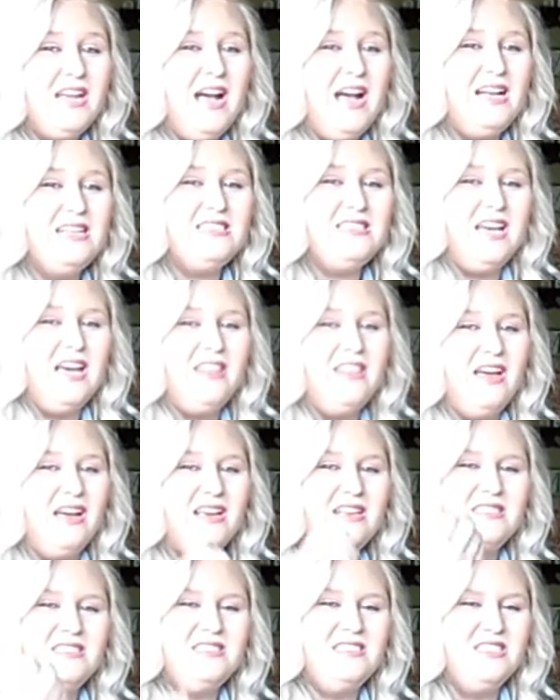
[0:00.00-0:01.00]
it has
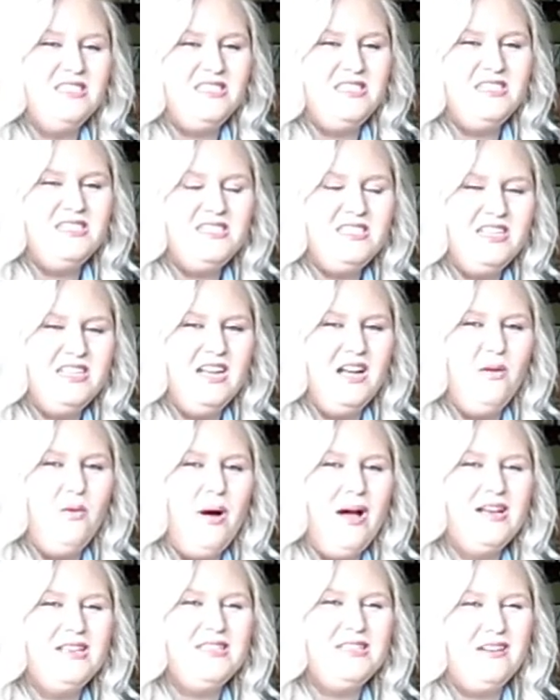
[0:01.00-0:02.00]
that consistency. Now,
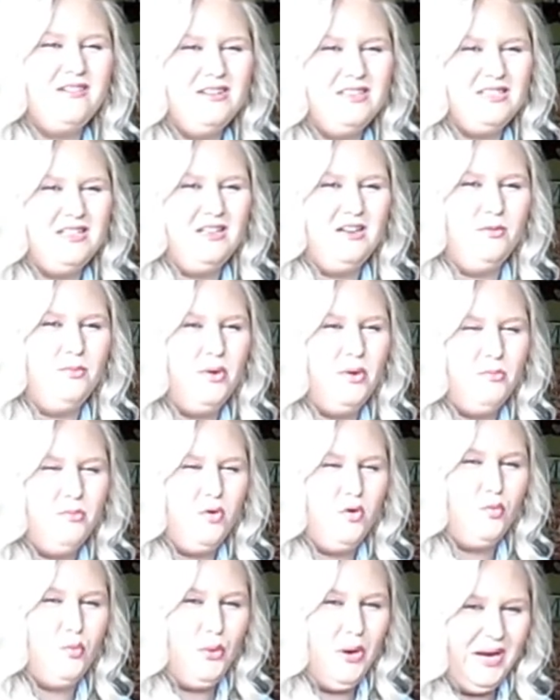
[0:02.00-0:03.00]
YSL is a little bit
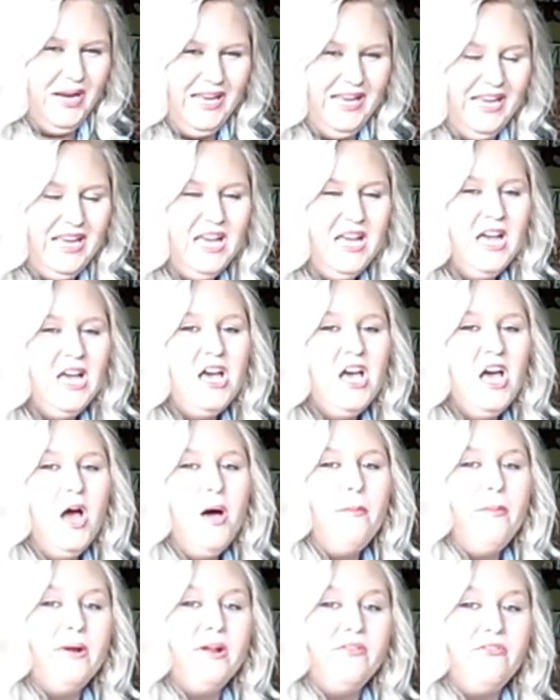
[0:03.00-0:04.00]
more runny,
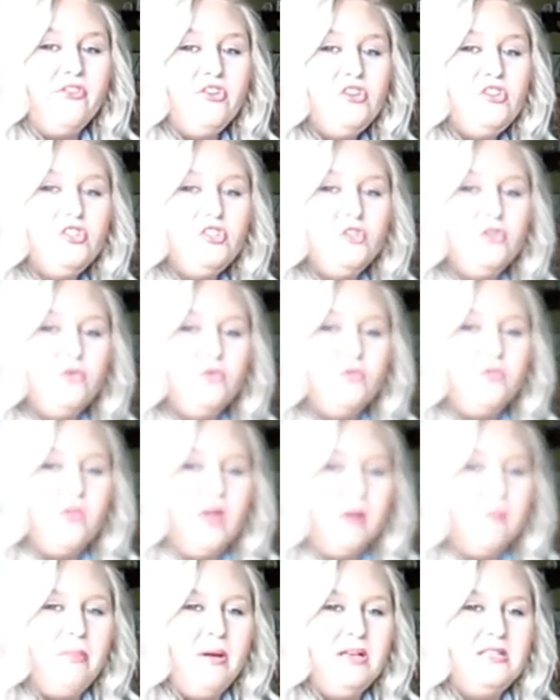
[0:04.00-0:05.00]
but if you do
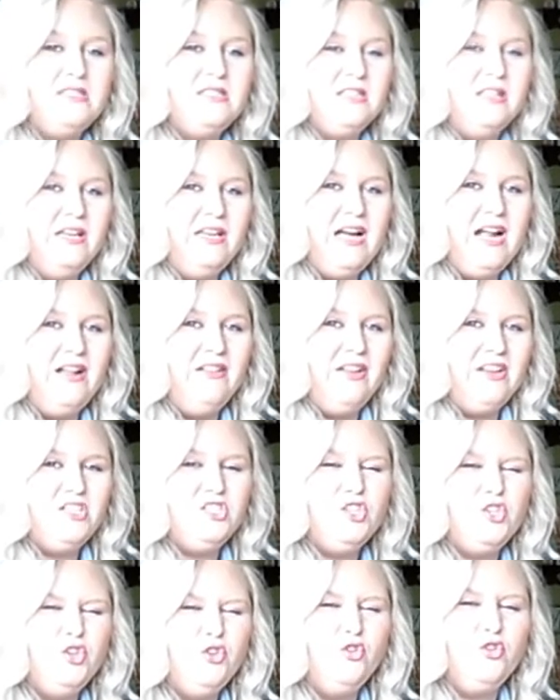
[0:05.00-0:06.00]
like basically kind of like
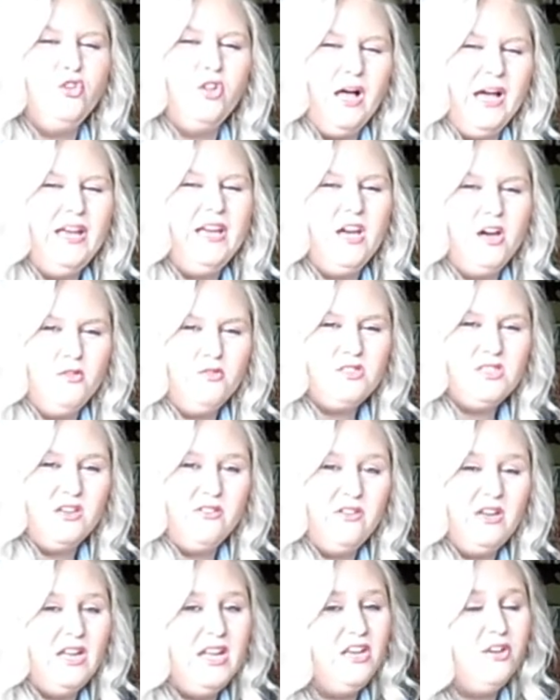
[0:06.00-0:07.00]
two light coats
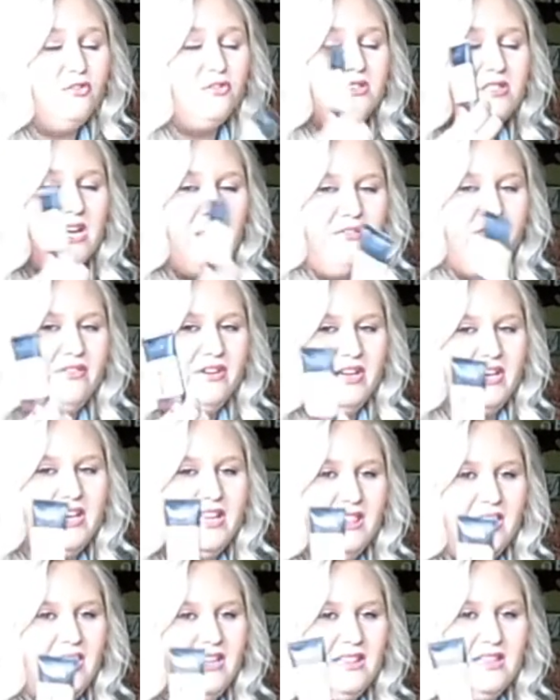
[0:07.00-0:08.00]
of it, you definitely
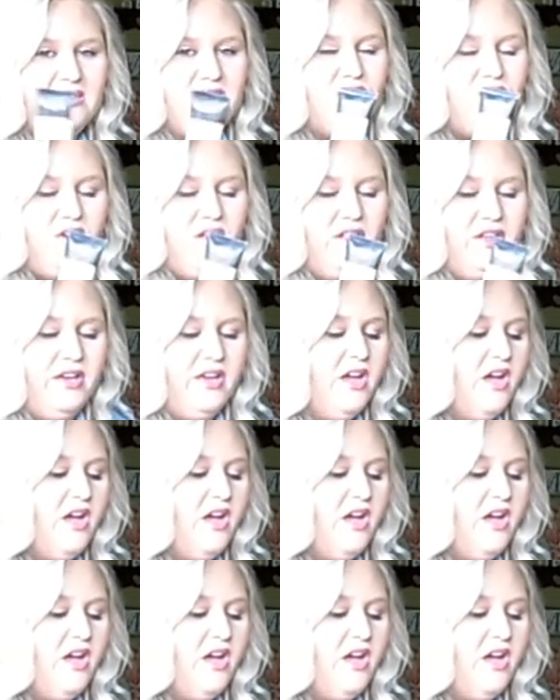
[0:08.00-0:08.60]
get like this feeling